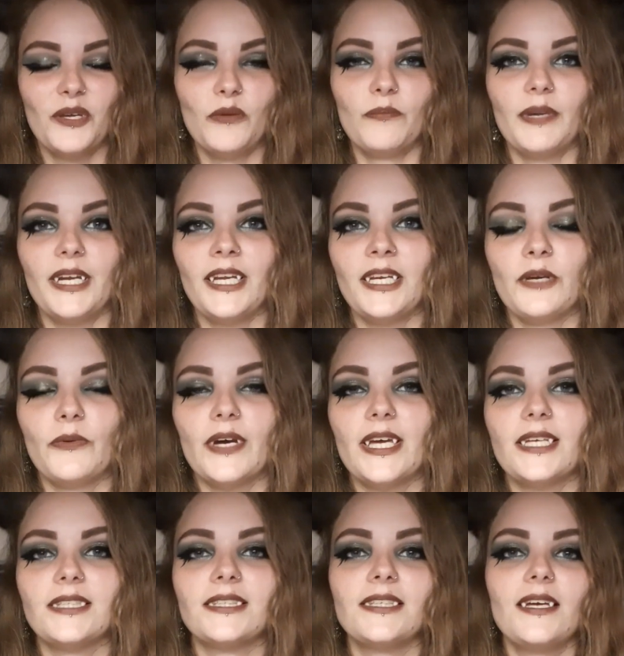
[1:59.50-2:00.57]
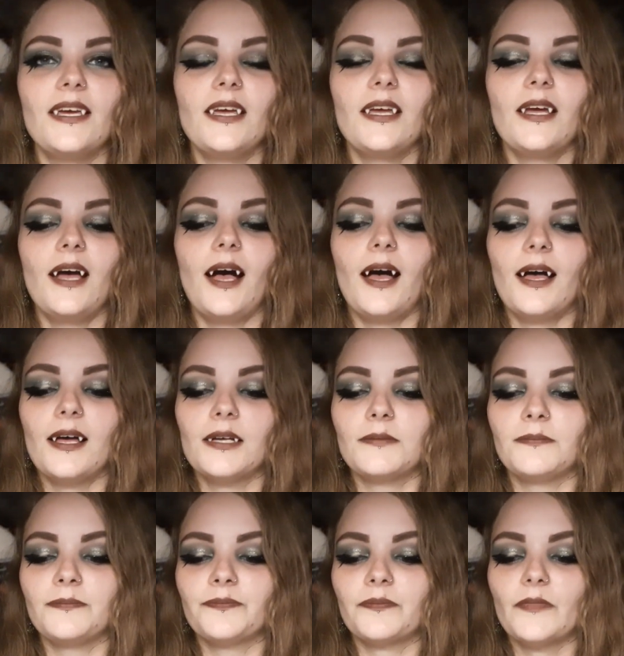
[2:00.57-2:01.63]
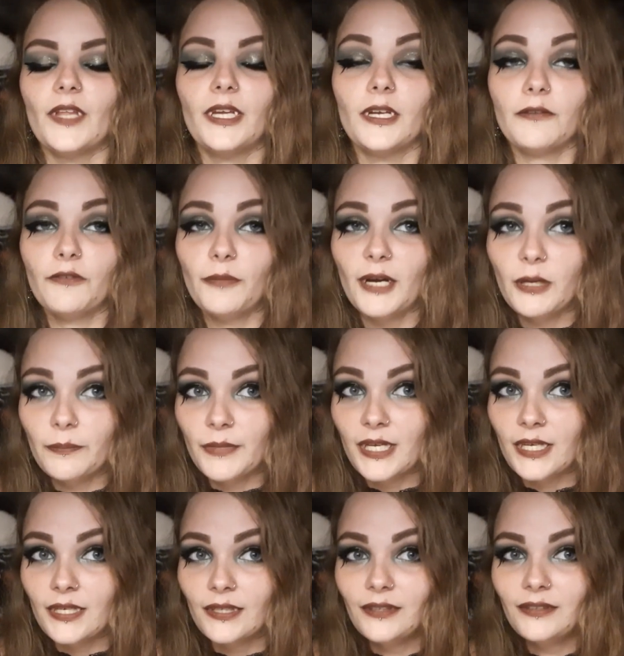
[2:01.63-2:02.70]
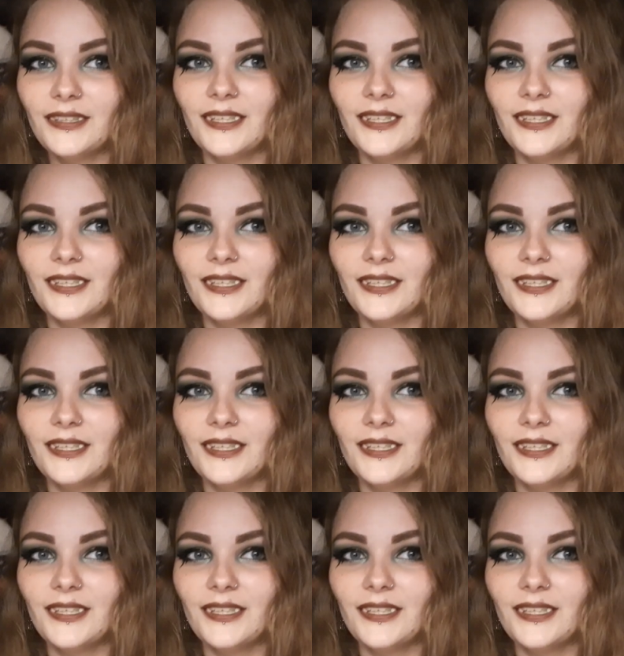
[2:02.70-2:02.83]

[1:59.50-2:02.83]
But anyways, enough about me.